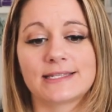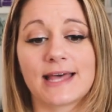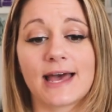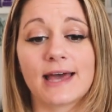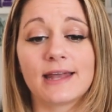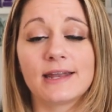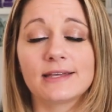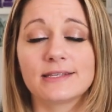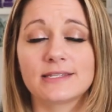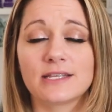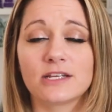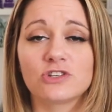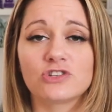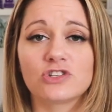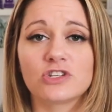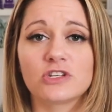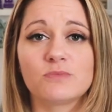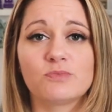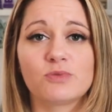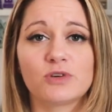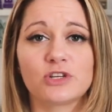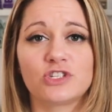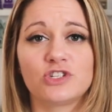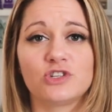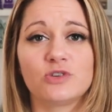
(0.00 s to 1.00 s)
That essentially
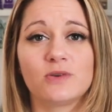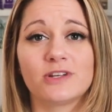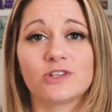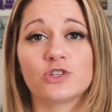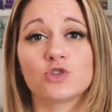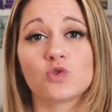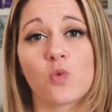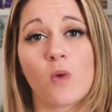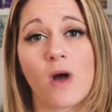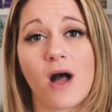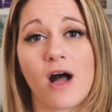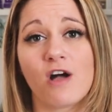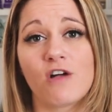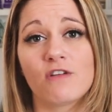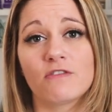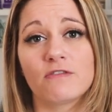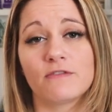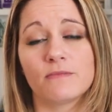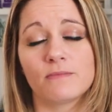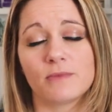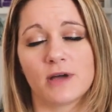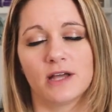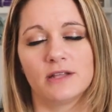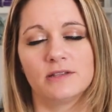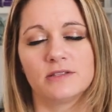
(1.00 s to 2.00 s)
puts you at
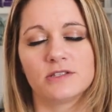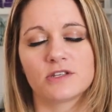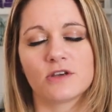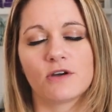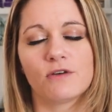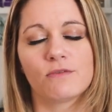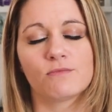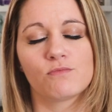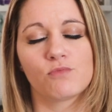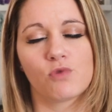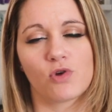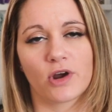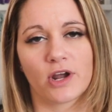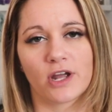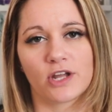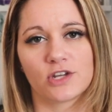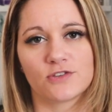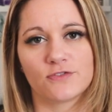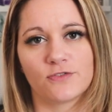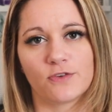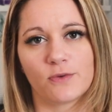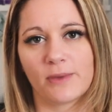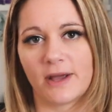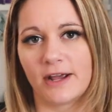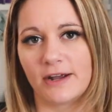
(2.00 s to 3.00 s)
12 months
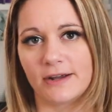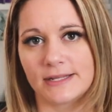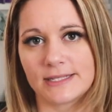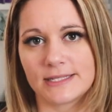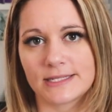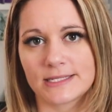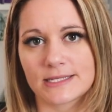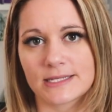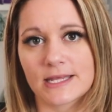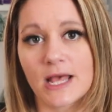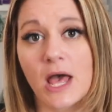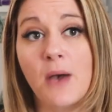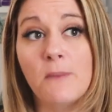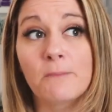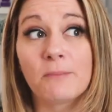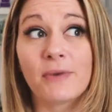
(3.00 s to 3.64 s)
mortgage forbearance.